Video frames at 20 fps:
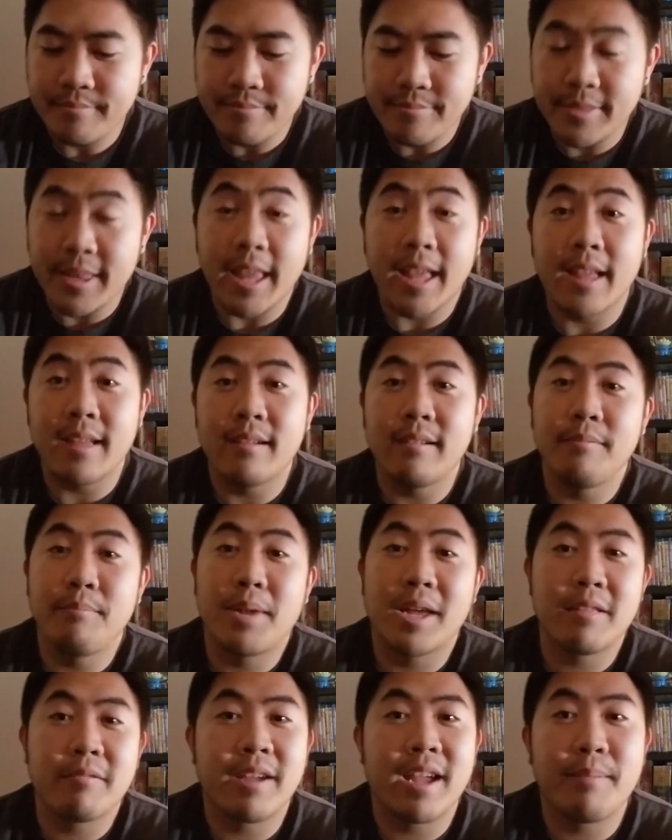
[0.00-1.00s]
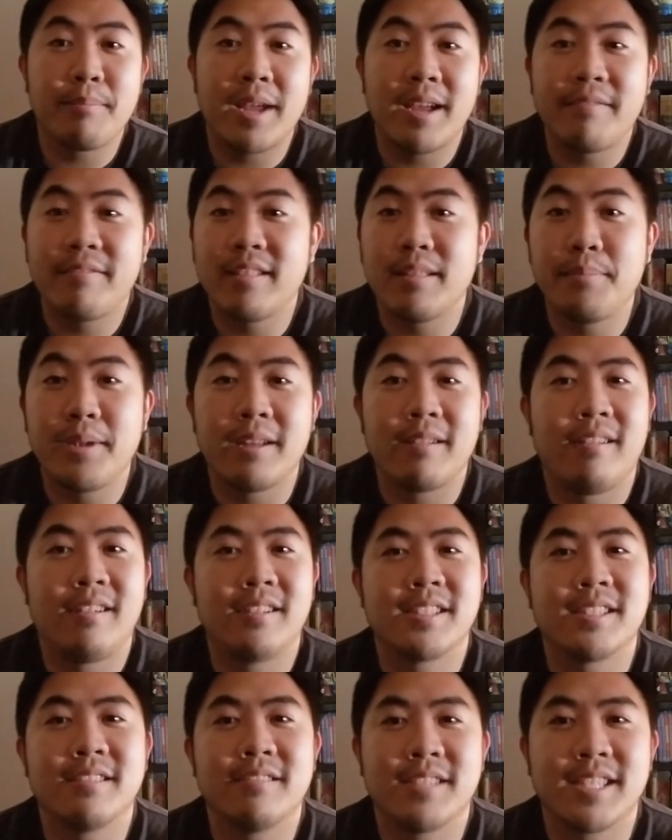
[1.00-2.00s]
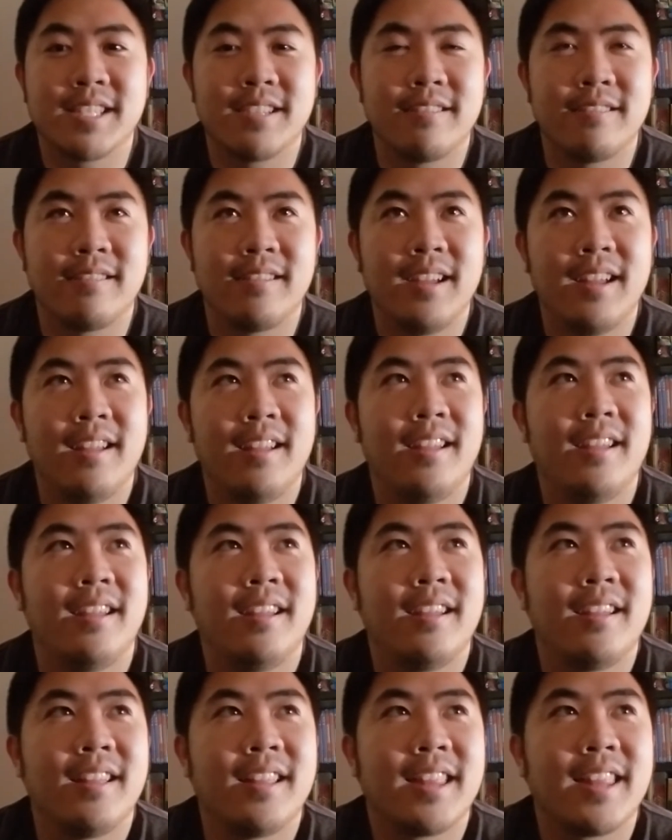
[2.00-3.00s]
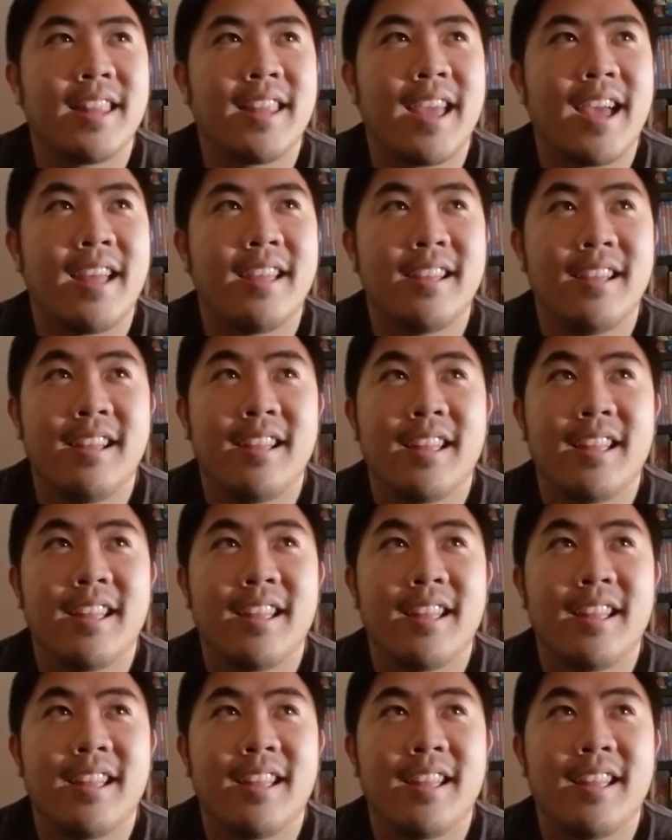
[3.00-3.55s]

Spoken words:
yeah. By the way, I'm not Filipino also, so yeah.